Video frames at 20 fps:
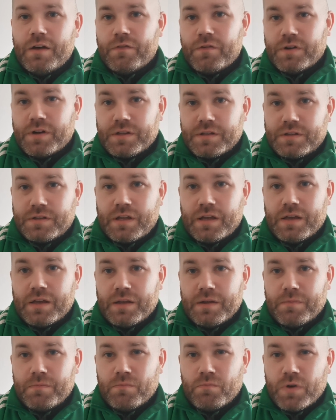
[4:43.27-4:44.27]
for
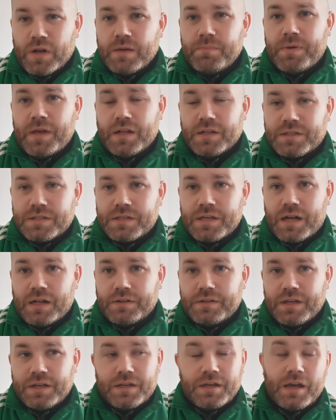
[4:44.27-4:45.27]
to rebuild
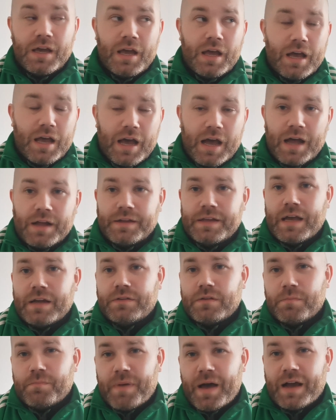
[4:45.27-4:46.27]
Celtic and
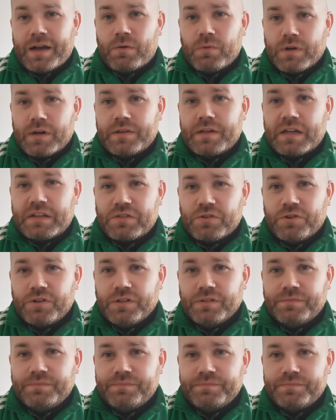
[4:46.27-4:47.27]
get them back winning that
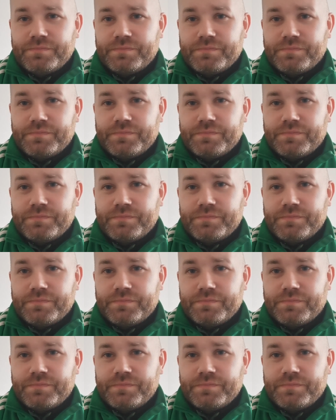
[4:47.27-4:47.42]
title?